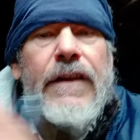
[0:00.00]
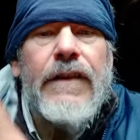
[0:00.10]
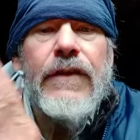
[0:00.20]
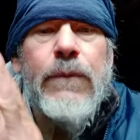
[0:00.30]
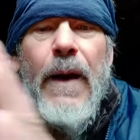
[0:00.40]

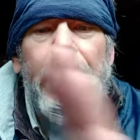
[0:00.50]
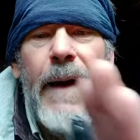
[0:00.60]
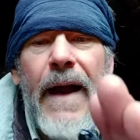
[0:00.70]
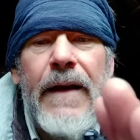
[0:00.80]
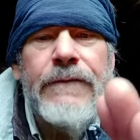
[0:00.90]
sway
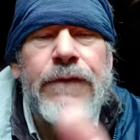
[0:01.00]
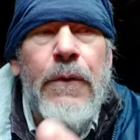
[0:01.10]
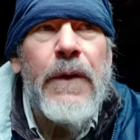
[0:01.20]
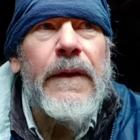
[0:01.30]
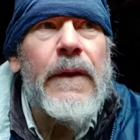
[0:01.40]
back and
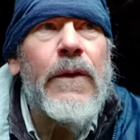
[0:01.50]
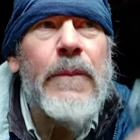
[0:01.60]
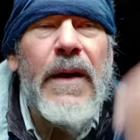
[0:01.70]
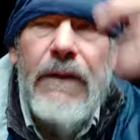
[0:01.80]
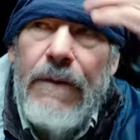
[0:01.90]
forth a little
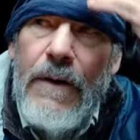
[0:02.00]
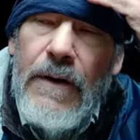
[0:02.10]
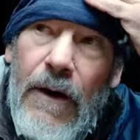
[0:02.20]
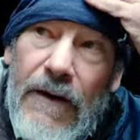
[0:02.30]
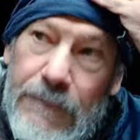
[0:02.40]
bit, throw
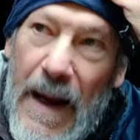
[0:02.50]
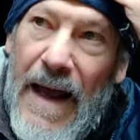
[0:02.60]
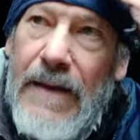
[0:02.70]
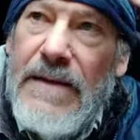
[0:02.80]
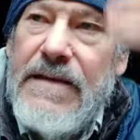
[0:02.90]
you off
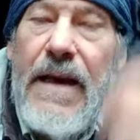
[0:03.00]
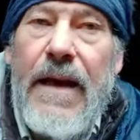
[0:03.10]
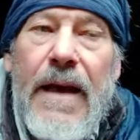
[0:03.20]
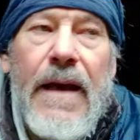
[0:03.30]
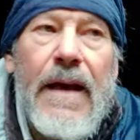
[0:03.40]
balance,
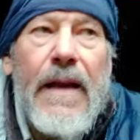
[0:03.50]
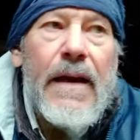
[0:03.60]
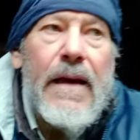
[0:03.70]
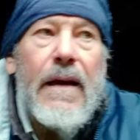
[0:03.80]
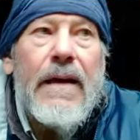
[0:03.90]

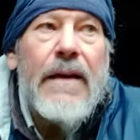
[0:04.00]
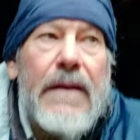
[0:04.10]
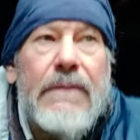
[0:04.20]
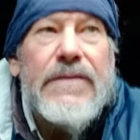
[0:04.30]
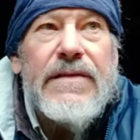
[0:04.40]

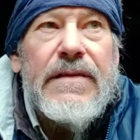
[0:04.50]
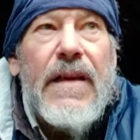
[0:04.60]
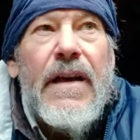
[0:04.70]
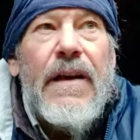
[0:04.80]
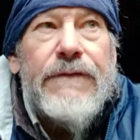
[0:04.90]
and it was
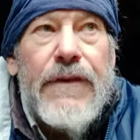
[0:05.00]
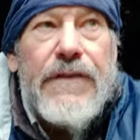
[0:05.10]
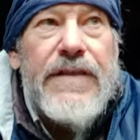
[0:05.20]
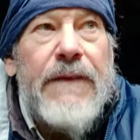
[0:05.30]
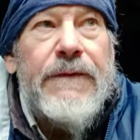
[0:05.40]
for
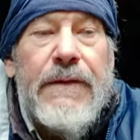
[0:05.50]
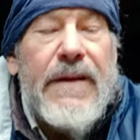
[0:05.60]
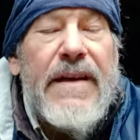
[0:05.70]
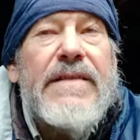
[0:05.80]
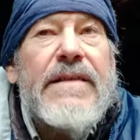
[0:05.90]
safety
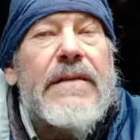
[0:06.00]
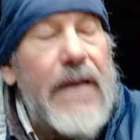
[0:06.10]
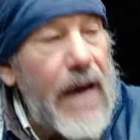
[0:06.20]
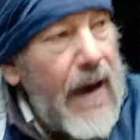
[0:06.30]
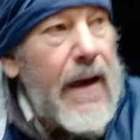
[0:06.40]
reason.
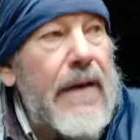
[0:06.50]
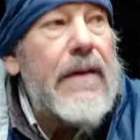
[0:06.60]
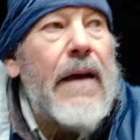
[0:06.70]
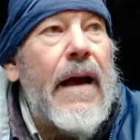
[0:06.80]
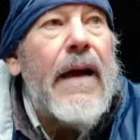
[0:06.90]

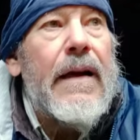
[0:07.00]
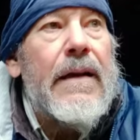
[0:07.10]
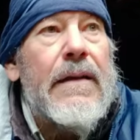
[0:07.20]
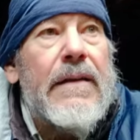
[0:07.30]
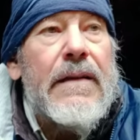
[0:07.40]
I uh,
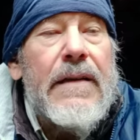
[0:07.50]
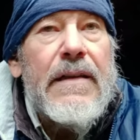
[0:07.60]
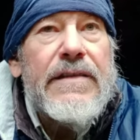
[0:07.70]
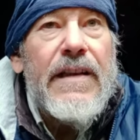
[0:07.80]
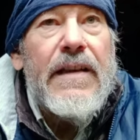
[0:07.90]

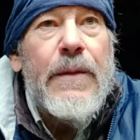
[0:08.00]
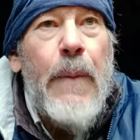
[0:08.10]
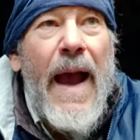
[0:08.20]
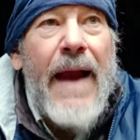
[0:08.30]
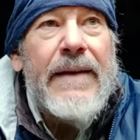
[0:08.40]
slid the
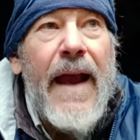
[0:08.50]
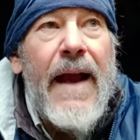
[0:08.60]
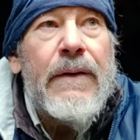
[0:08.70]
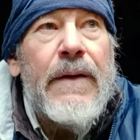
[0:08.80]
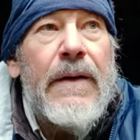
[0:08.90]
pack
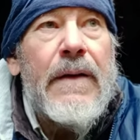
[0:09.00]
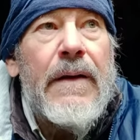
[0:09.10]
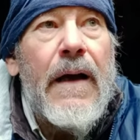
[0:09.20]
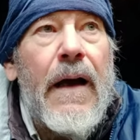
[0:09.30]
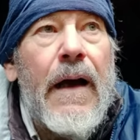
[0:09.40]
down.
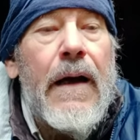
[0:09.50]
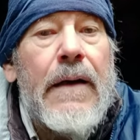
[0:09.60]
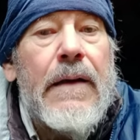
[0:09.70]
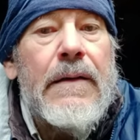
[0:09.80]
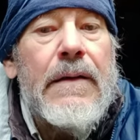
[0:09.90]
Uh,
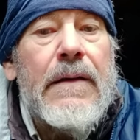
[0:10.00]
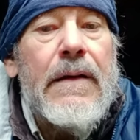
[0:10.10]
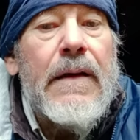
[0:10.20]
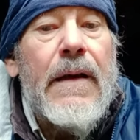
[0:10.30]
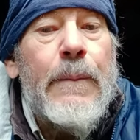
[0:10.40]

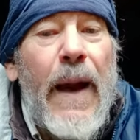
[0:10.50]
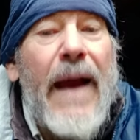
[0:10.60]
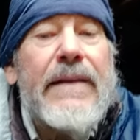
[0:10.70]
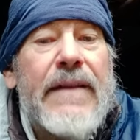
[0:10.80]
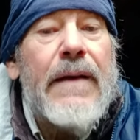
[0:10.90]

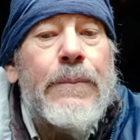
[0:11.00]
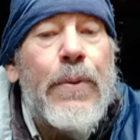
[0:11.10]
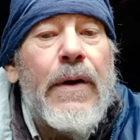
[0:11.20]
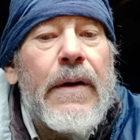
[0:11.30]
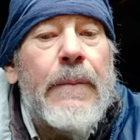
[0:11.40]
pack's getting
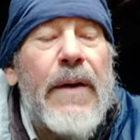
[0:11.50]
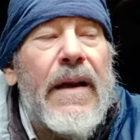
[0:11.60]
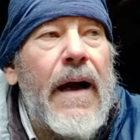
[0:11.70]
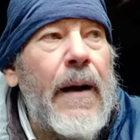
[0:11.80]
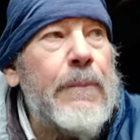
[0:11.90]
pretty
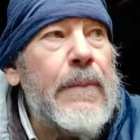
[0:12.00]
beat up.